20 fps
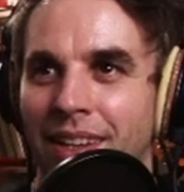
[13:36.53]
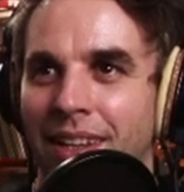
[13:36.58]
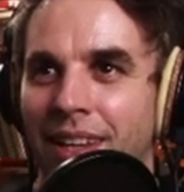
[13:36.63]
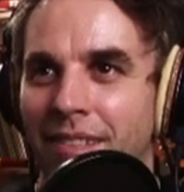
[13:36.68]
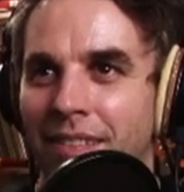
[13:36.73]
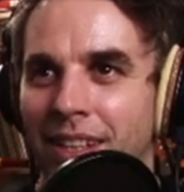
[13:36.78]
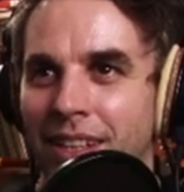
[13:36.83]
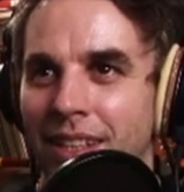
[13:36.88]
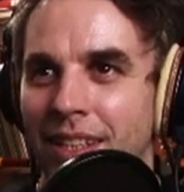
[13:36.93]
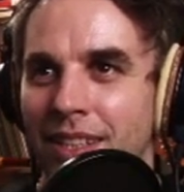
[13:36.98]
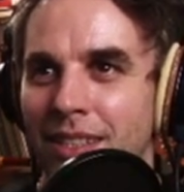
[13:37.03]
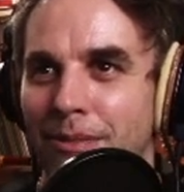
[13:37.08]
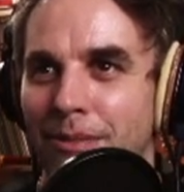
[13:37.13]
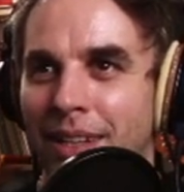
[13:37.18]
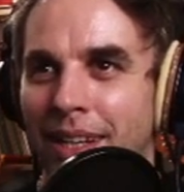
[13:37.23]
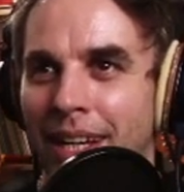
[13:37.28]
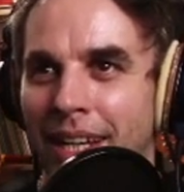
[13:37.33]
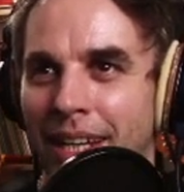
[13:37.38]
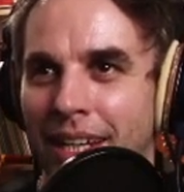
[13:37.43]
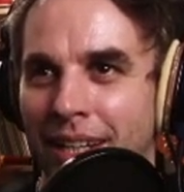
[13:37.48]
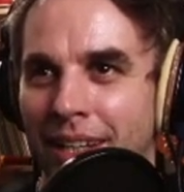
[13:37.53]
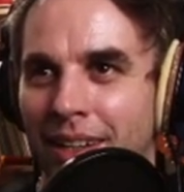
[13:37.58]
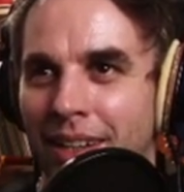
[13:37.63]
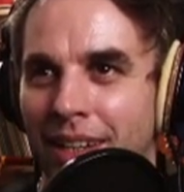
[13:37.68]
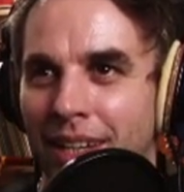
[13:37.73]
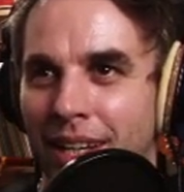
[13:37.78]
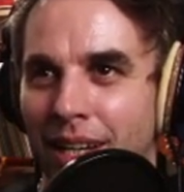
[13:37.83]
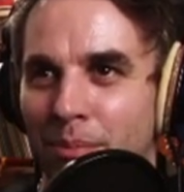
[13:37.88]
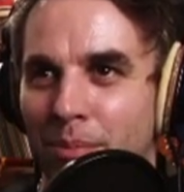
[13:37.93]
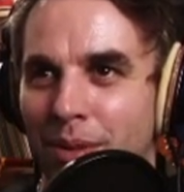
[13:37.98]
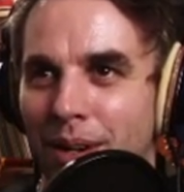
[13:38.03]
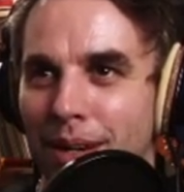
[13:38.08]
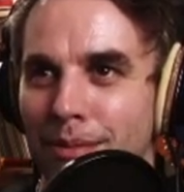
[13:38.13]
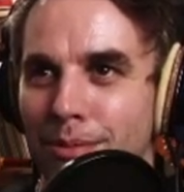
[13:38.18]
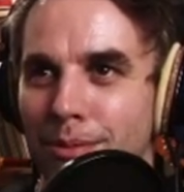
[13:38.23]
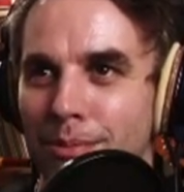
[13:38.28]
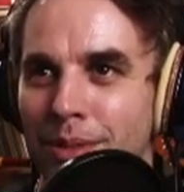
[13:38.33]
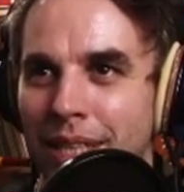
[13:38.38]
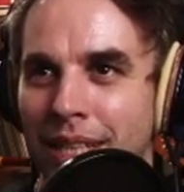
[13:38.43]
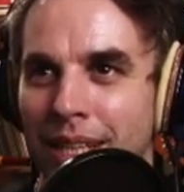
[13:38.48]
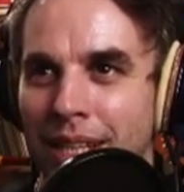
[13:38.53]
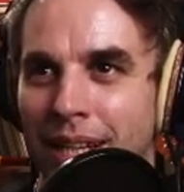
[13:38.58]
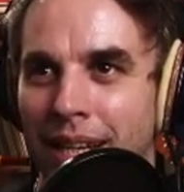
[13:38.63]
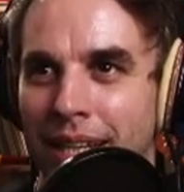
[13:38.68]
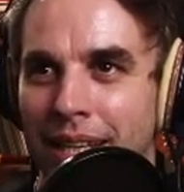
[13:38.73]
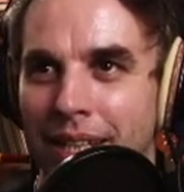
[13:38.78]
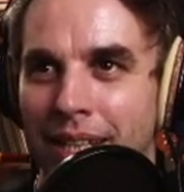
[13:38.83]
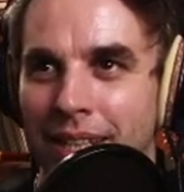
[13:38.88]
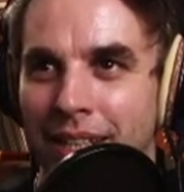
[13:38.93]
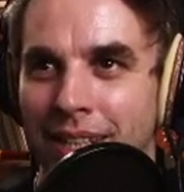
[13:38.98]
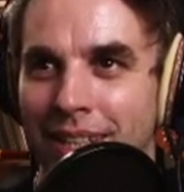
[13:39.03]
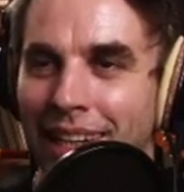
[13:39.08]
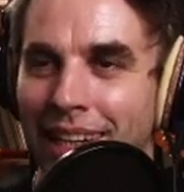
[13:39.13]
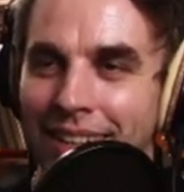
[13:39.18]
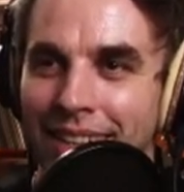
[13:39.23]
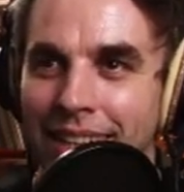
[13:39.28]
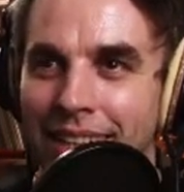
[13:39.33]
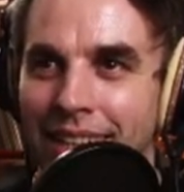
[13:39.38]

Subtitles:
They have at least one eye here, and probably an eye in here.